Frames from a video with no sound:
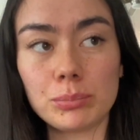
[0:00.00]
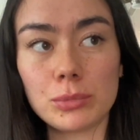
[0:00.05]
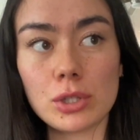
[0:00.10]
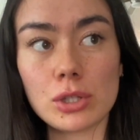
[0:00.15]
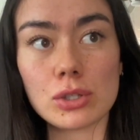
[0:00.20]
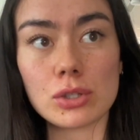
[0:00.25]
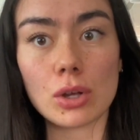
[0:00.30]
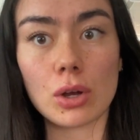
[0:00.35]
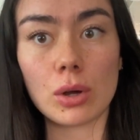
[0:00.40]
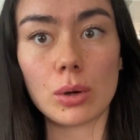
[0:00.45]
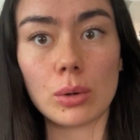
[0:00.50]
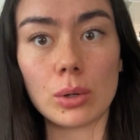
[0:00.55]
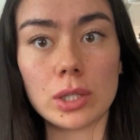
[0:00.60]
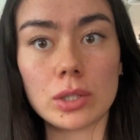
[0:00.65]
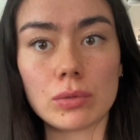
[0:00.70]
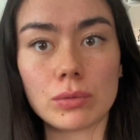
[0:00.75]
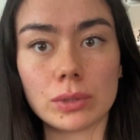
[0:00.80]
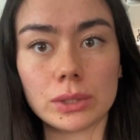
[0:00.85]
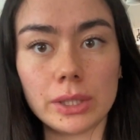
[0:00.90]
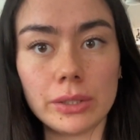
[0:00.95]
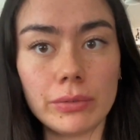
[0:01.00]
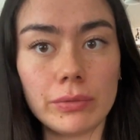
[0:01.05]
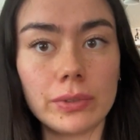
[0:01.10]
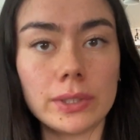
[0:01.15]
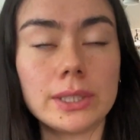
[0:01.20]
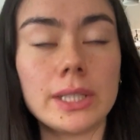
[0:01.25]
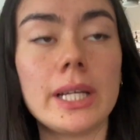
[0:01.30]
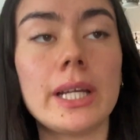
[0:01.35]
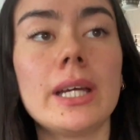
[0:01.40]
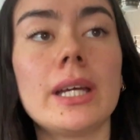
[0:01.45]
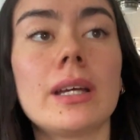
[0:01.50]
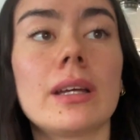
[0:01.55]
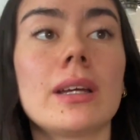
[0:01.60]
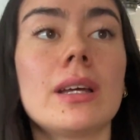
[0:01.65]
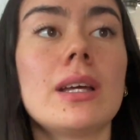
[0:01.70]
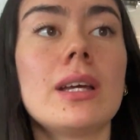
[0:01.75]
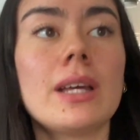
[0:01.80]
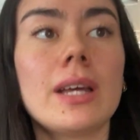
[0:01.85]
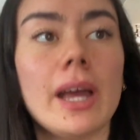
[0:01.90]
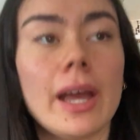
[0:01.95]
so it's really filling
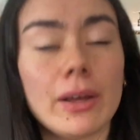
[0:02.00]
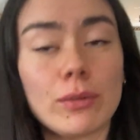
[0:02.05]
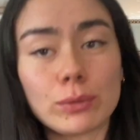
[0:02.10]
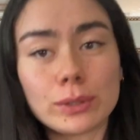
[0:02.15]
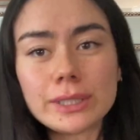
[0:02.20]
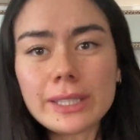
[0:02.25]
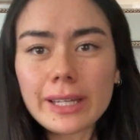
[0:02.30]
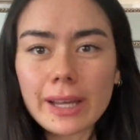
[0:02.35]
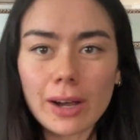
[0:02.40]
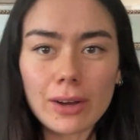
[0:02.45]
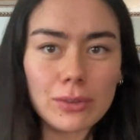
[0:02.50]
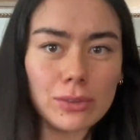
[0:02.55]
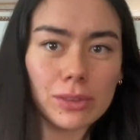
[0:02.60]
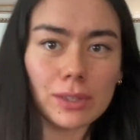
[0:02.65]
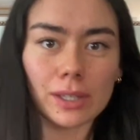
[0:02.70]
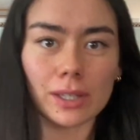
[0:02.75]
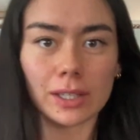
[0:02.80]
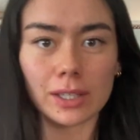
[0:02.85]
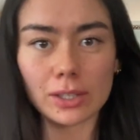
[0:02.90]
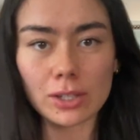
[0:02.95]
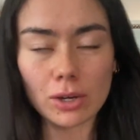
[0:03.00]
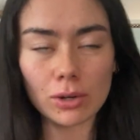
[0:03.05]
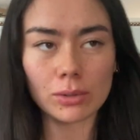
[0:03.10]
and really healthy.